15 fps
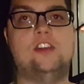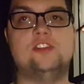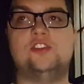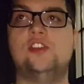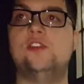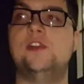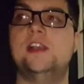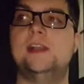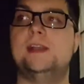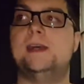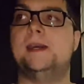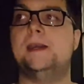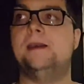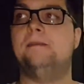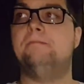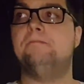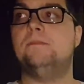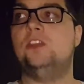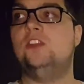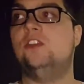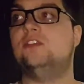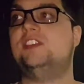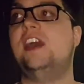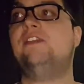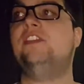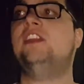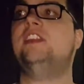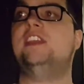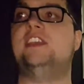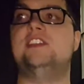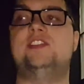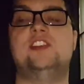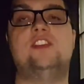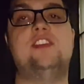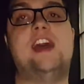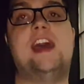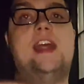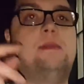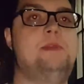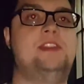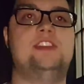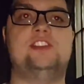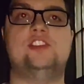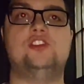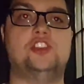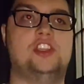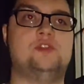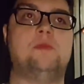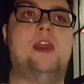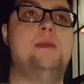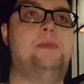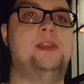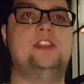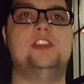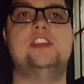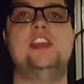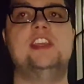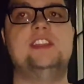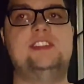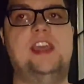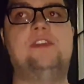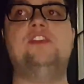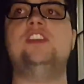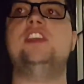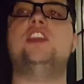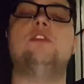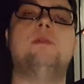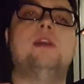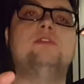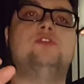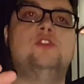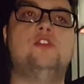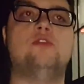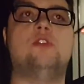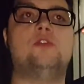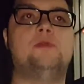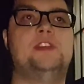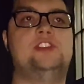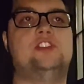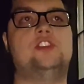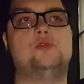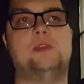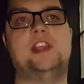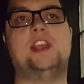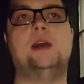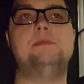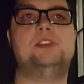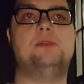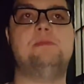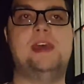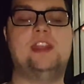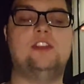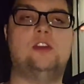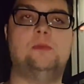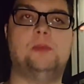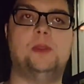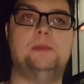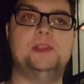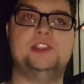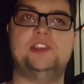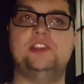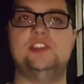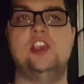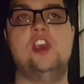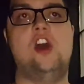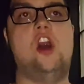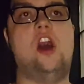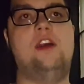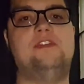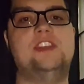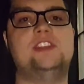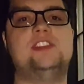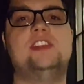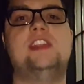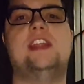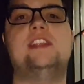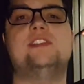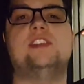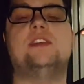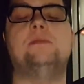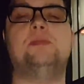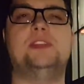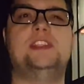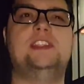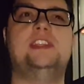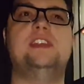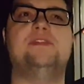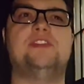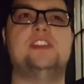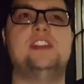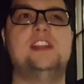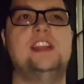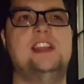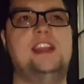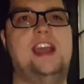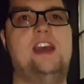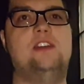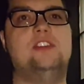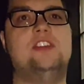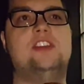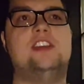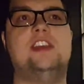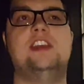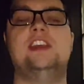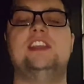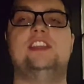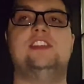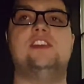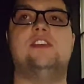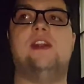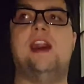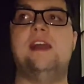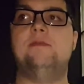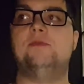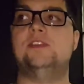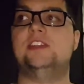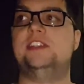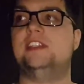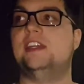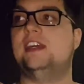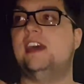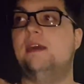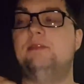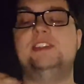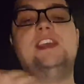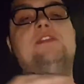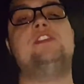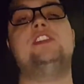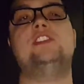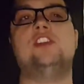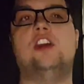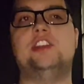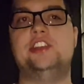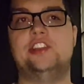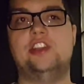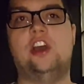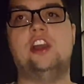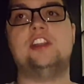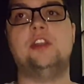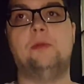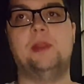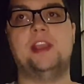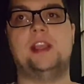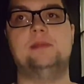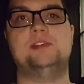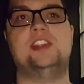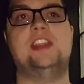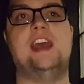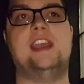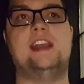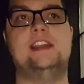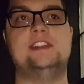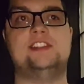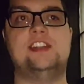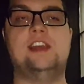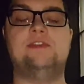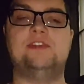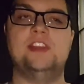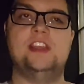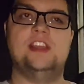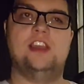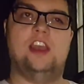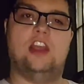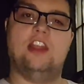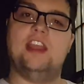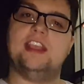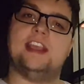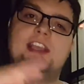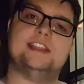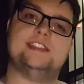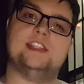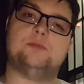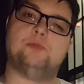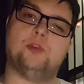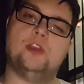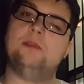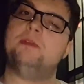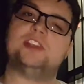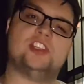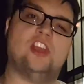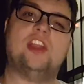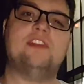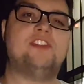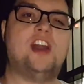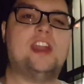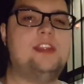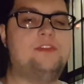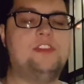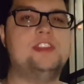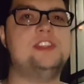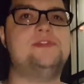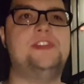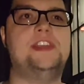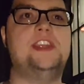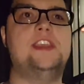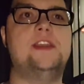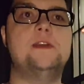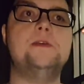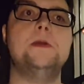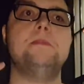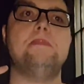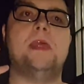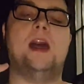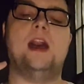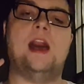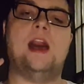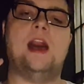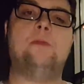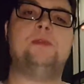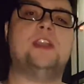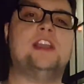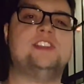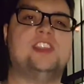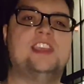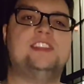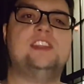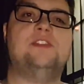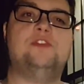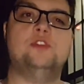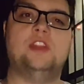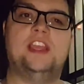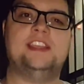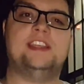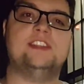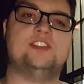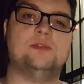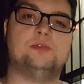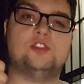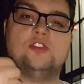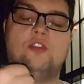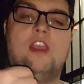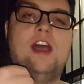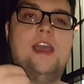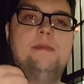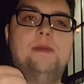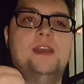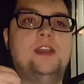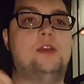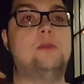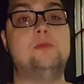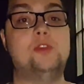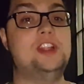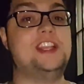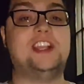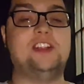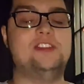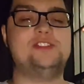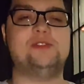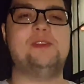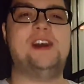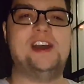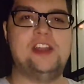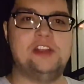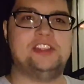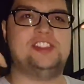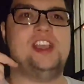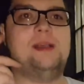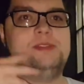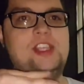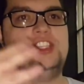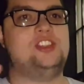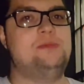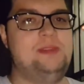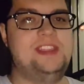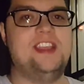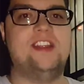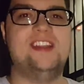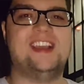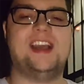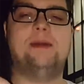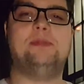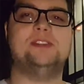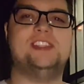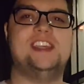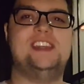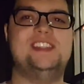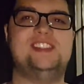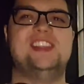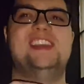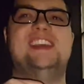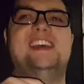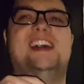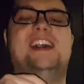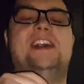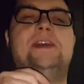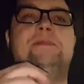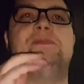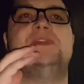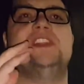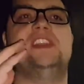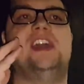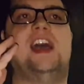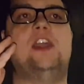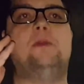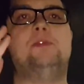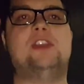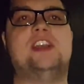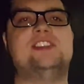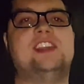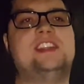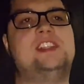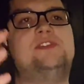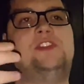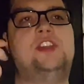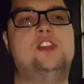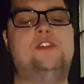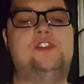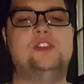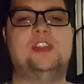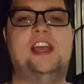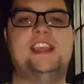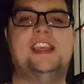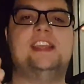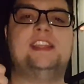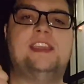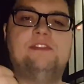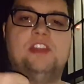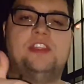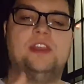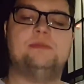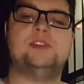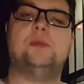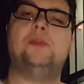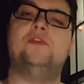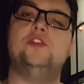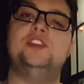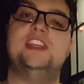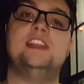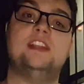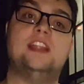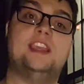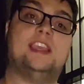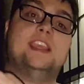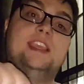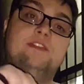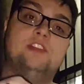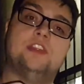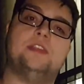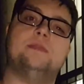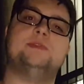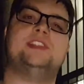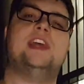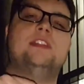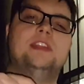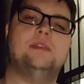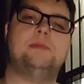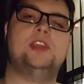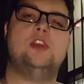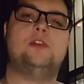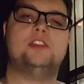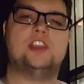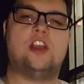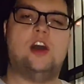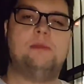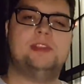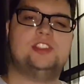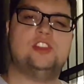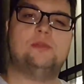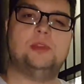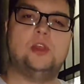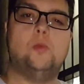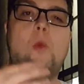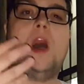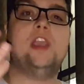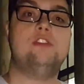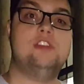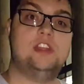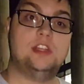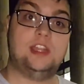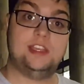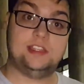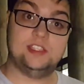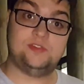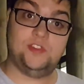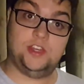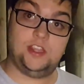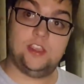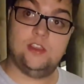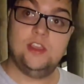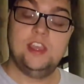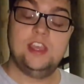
So you know, definitely consider that. I mean, this is just my opinion. Definitely go out, do your own research. When it comes to medical purposes, obviously that is a completely different outlook. You know, I would definitely talk to your doctor when it comes to that kind of stuff. All right, guys, that's pretty much all I've got it for this video. I hope you guys liked it. If you like it, subscribe. I'm really close to 100 subs. I should be there in a couple days. I hope you guys like this video. If you like it, give it a thumbs up. If you didn't like it, give it a thumbs down. Let me know in the comments down below why you didn't like this video.